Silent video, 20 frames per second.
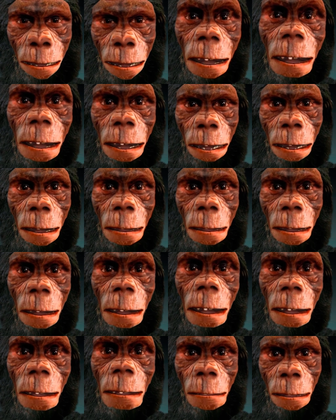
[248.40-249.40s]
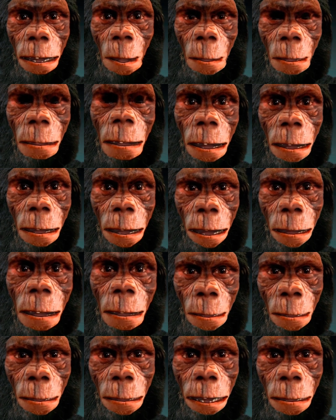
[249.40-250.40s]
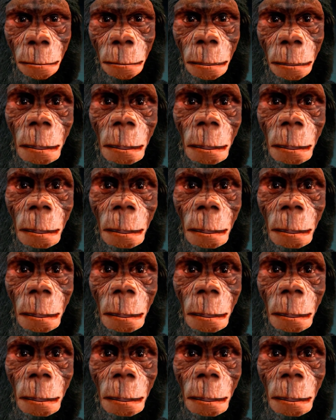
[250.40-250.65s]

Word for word: possible that I also fed on fruits,